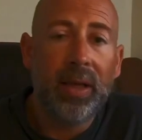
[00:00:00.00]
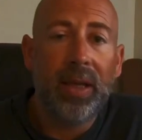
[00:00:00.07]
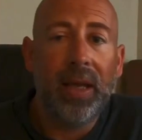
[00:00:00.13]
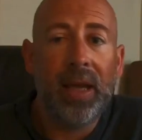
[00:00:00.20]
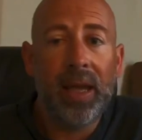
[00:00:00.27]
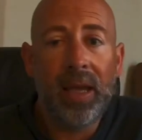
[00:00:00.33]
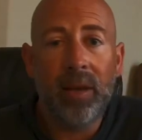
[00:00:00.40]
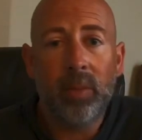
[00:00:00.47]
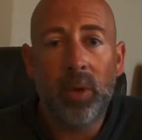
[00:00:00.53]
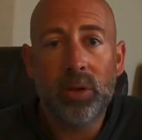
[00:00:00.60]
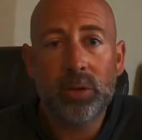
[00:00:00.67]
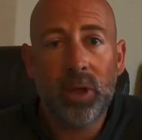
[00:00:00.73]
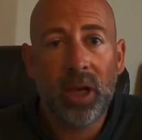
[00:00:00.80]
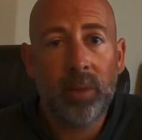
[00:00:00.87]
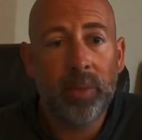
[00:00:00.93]
And most
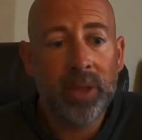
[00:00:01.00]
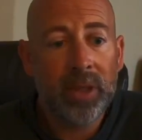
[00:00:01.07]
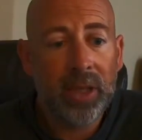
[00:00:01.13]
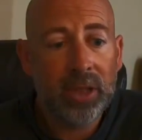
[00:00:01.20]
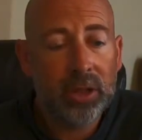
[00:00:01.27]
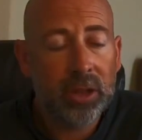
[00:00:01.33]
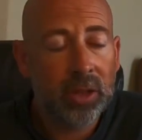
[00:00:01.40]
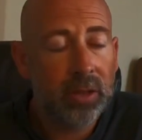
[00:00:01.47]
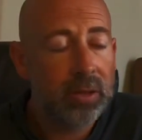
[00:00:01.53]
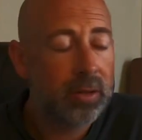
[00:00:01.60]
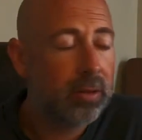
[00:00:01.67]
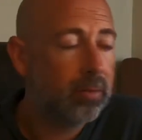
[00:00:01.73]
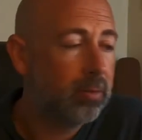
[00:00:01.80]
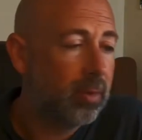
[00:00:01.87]
recommendations,